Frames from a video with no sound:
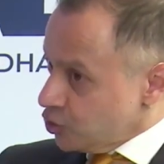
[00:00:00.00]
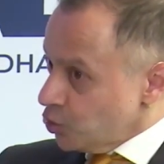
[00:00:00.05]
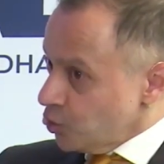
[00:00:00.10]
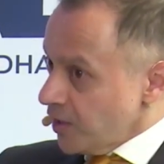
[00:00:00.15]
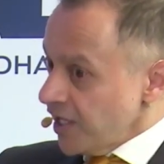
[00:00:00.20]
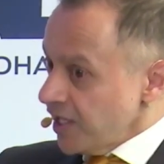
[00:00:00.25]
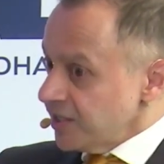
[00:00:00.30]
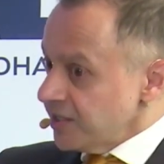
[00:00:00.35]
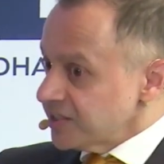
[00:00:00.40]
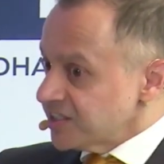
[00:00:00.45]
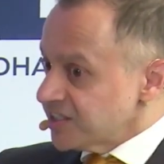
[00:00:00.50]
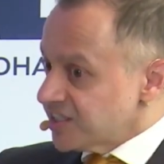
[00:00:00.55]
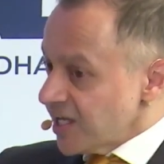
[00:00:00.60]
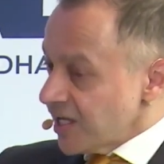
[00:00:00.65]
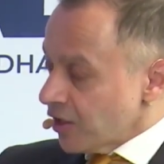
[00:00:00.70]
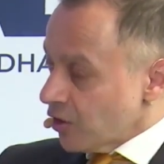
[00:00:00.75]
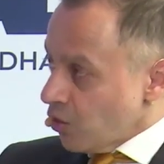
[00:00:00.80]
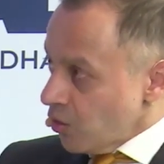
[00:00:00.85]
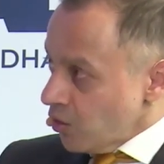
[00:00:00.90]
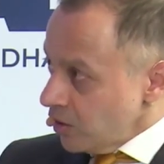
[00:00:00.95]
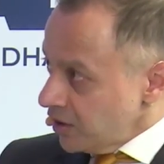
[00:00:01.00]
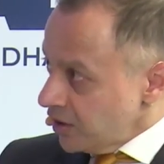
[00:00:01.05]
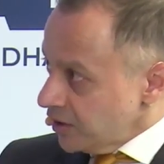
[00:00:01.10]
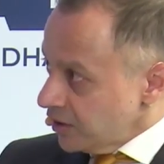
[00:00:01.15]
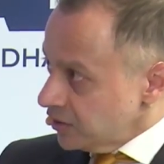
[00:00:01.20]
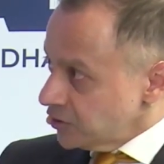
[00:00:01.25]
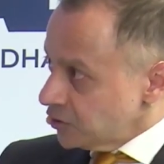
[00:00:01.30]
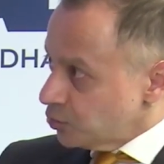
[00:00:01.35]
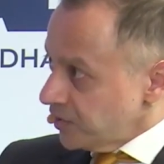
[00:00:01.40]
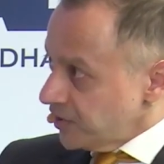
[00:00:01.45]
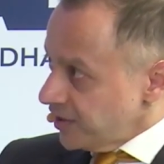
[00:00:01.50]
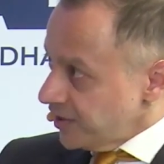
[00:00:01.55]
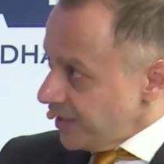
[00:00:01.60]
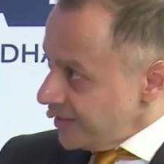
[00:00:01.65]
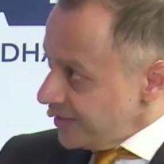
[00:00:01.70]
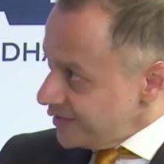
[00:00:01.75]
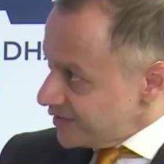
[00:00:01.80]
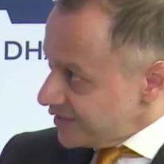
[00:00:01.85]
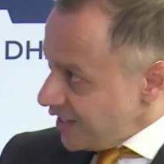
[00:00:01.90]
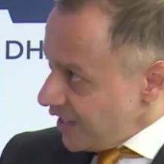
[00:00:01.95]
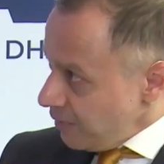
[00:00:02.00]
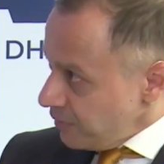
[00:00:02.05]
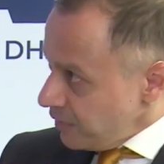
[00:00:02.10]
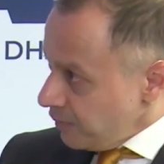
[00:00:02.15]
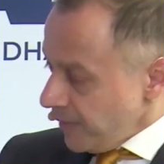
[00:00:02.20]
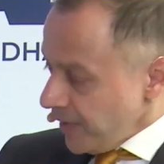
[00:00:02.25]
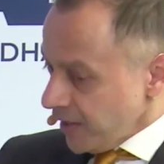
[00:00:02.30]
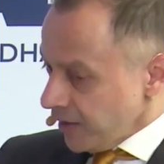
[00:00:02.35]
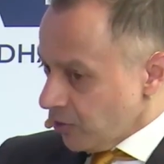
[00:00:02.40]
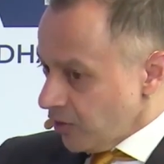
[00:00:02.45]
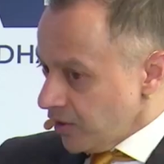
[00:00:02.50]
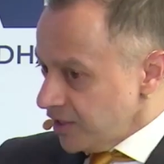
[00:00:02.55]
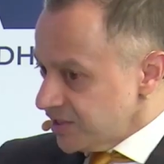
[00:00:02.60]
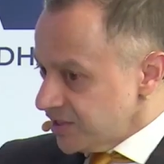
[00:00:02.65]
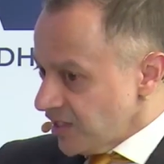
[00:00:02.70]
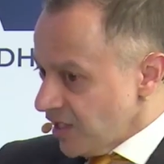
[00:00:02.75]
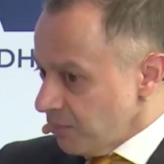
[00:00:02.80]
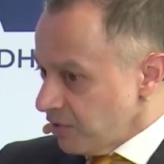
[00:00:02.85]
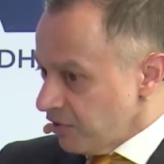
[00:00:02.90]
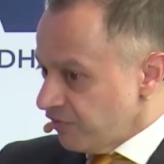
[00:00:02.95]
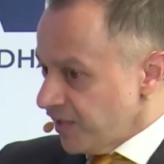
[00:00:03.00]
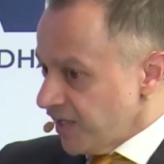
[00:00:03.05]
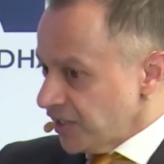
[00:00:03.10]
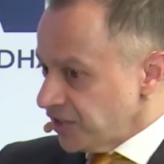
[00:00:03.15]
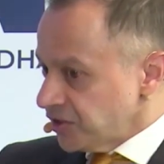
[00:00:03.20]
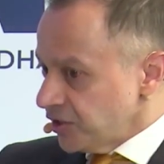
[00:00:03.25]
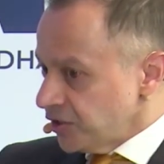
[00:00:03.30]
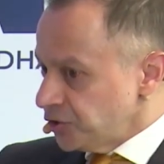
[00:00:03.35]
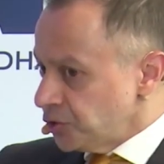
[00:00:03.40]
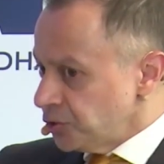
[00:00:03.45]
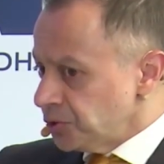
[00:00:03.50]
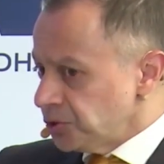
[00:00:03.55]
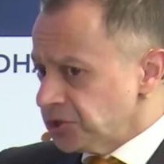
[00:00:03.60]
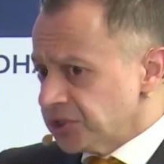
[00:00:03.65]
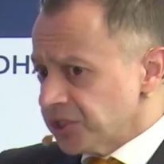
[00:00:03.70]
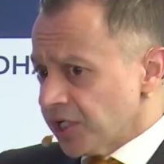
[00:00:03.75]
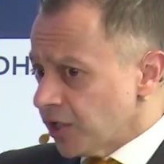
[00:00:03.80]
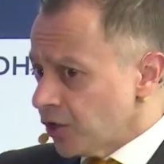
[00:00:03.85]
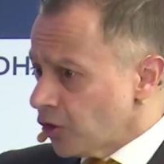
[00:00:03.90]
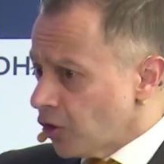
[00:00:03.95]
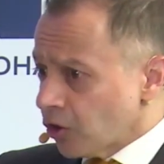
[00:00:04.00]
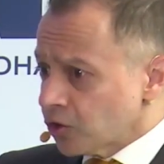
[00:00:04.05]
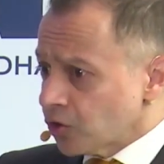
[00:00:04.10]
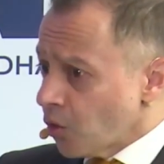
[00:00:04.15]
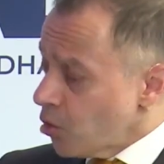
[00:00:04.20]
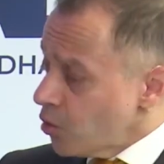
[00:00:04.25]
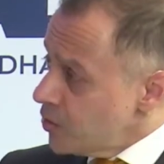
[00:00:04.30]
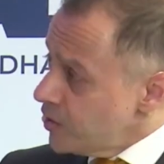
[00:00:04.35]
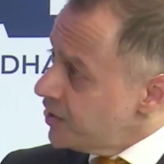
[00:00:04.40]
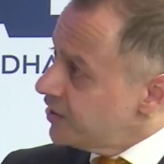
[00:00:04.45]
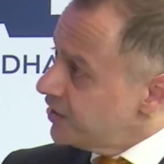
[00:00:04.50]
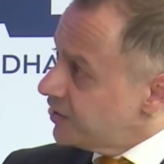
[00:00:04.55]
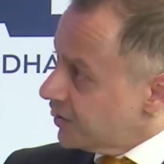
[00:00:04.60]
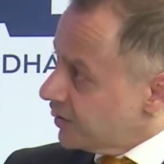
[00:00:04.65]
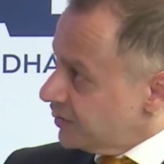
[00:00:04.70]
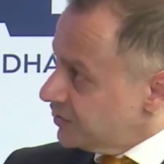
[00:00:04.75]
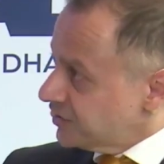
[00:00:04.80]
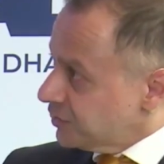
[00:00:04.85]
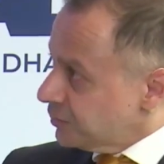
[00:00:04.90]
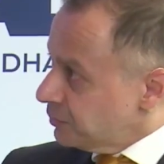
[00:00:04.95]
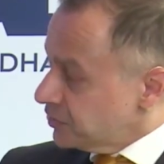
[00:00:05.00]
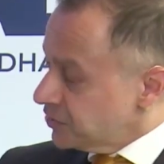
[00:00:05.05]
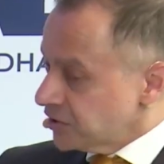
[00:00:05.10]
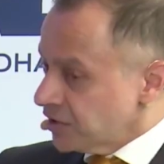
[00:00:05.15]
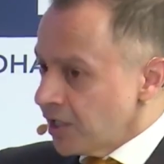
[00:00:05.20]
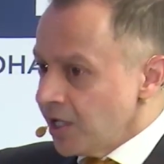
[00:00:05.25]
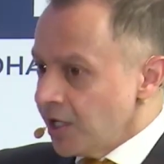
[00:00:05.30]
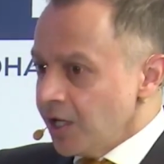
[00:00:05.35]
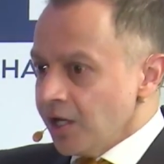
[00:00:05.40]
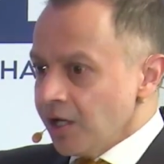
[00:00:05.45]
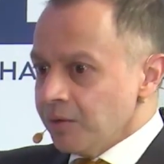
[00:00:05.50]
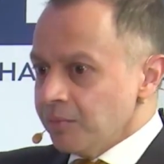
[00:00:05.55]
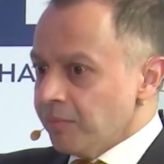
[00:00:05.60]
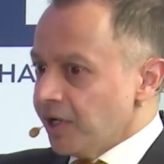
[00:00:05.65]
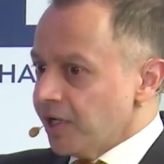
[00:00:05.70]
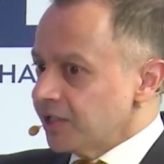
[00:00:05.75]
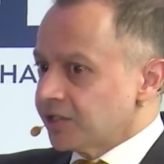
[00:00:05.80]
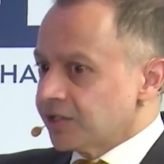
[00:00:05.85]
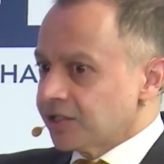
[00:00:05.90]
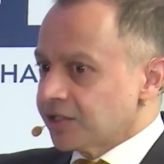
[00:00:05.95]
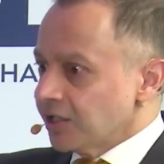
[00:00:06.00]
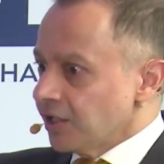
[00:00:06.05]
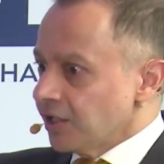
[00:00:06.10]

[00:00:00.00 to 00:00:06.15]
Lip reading: Today, the stakeholders within an Islamic bank or an Islamic financial institution are not only the customers, but